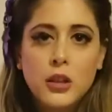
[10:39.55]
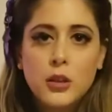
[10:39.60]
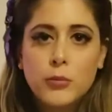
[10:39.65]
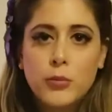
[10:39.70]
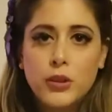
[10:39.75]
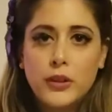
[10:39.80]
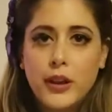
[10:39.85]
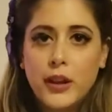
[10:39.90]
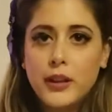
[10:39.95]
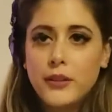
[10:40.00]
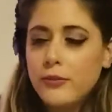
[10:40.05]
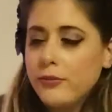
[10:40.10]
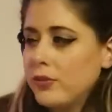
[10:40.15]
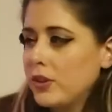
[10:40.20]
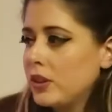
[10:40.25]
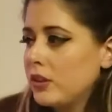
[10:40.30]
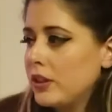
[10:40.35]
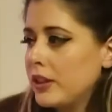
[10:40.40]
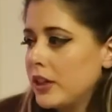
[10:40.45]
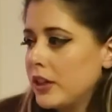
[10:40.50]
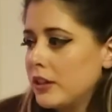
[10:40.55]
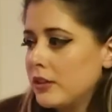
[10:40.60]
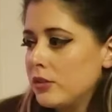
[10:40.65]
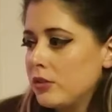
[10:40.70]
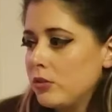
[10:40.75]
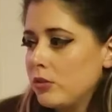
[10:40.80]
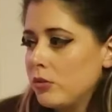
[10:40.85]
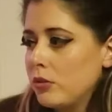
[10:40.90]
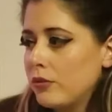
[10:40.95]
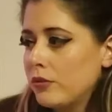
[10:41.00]
But I feel like I could
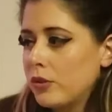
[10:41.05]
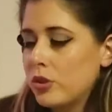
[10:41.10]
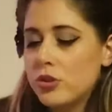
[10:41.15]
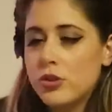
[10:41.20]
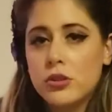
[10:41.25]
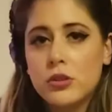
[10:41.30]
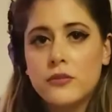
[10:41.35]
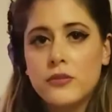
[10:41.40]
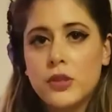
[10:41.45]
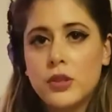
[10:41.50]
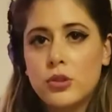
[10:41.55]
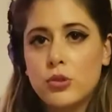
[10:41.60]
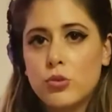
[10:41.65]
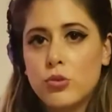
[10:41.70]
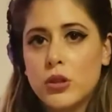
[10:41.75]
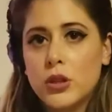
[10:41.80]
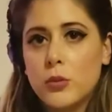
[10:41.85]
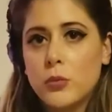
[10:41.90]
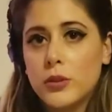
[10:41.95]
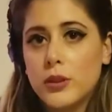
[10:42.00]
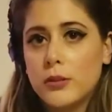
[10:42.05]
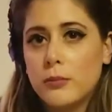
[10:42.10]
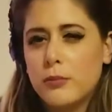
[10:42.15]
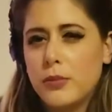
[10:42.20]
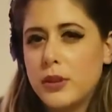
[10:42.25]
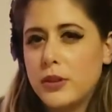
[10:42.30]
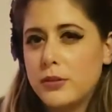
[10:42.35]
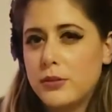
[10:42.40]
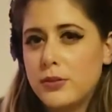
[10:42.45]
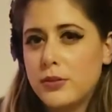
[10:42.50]
do the version of this drink with the
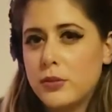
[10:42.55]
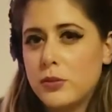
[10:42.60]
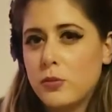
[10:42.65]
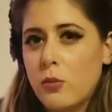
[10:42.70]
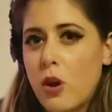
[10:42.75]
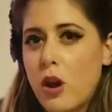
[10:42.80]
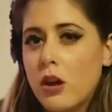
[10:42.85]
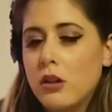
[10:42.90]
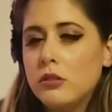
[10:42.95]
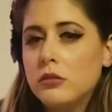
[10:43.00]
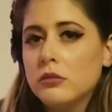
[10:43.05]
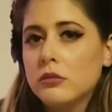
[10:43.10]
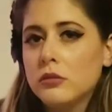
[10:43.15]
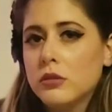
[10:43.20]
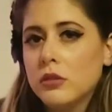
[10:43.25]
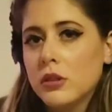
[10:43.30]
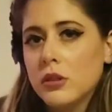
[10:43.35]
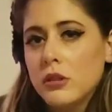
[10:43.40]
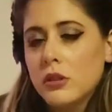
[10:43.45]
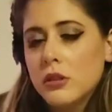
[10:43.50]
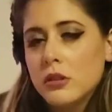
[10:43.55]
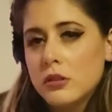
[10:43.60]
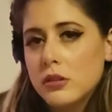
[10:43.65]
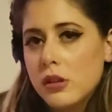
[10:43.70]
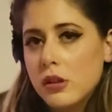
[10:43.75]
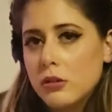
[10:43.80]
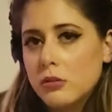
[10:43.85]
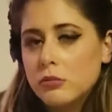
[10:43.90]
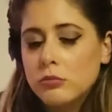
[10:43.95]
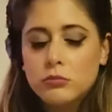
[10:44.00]
bitters as well.
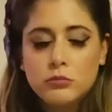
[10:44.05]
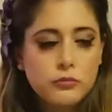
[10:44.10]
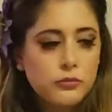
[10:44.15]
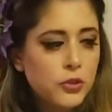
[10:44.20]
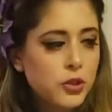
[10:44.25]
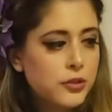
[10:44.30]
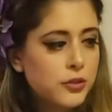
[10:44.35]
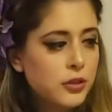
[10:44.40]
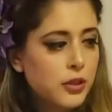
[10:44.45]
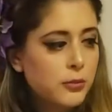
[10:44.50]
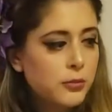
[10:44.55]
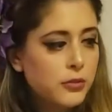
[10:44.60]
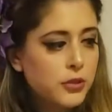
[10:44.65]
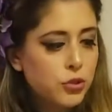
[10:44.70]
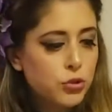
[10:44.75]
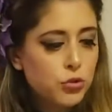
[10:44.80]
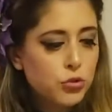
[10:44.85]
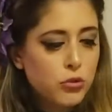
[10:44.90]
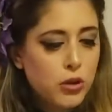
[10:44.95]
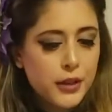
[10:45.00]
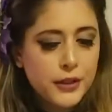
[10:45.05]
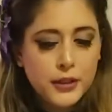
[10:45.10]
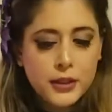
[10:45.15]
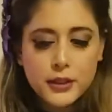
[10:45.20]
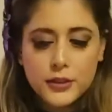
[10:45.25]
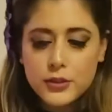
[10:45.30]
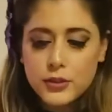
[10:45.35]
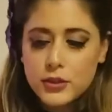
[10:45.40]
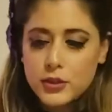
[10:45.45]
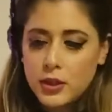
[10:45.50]
So first up, let's try
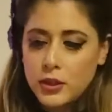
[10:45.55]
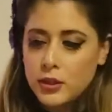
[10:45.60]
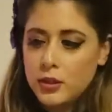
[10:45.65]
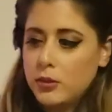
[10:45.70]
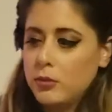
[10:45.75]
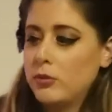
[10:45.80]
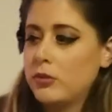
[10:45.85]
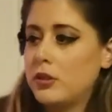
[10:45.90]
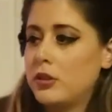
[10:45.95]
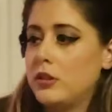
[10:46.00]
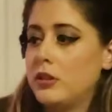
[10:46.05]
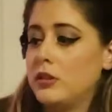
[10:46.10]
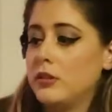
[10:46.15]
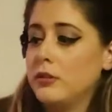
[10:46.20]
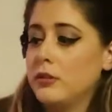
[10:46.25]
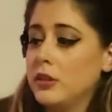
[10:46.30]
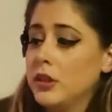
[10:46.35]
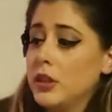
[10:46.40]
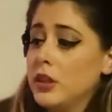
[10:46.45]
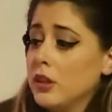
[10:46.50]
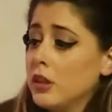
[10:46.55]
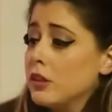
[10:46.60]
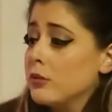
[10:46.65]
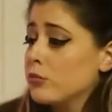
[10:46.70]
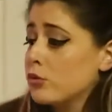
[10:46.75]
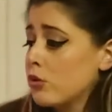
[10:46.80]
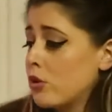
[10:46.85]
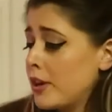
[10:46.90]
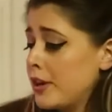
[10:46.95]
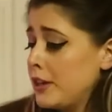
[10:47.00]
this. We're gonna
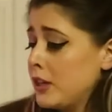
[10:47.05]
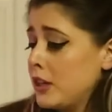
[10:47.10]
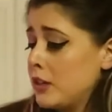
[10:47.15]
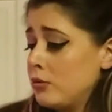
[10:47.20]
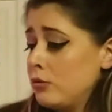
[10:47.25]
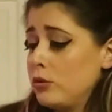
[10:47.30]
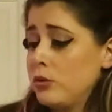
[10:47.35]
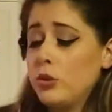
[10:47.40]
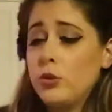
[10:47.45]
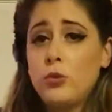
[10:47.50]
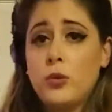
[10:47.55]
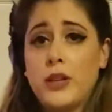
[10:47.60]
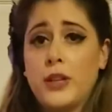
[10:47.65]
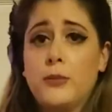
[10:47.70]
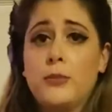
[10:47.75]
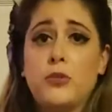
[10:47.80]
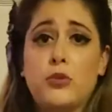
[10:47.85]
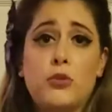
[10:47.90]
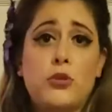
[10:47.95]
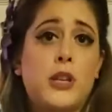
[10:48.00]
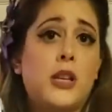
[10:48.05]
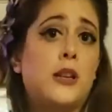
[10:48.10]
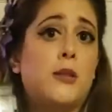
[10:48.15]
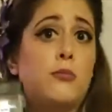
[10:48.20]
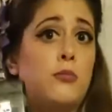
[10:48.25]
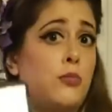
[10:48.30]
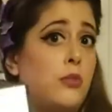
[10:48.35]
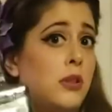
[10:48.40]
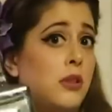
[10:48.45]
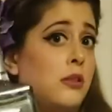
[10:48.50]
try out New
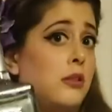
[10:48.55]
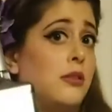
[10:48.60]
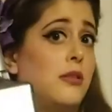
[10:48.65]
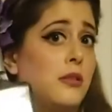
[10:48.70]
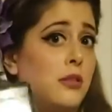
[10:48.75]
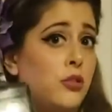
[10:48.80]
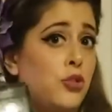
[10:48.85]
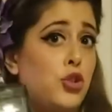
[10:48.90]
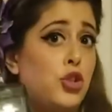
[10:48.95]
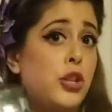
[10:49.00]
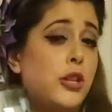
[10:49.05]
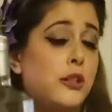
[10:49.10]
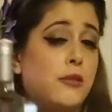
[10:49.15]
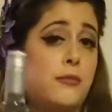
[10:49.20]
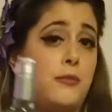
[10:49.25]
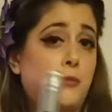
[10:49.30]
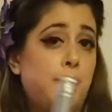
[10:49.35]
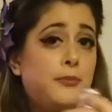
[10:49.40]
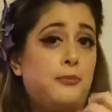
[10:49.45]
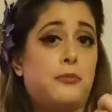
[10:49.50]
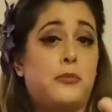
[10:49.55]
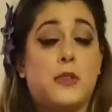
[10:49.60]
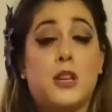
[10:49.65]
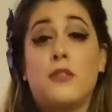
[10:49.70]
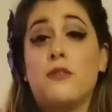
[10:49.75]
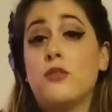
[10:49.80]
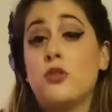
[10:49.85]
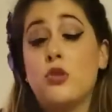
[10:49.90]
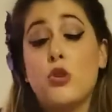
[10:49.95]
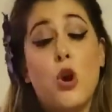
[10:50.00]
Amsterdam gin. I
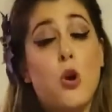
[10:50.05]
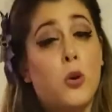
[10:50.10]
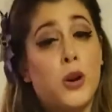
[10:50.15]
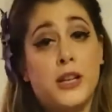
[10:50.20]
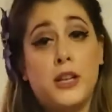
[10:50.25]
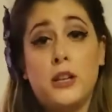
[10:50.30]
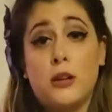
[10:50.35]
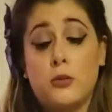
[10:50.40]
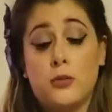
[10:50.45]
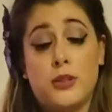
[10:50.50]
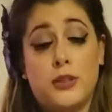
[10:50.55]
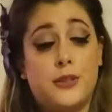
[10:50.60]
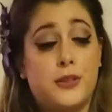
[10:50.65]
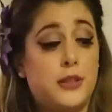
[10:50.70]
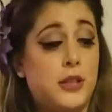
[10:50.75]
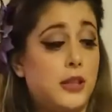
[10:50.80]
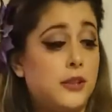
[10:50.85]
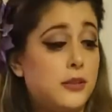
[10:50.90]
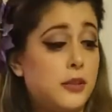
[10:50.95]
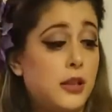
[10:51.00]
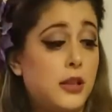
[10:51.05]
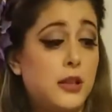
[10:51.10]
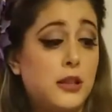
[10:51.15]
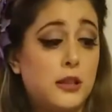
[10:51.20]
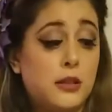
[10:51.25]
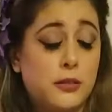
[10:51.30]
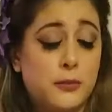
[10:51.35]
have no idea what this tastes like.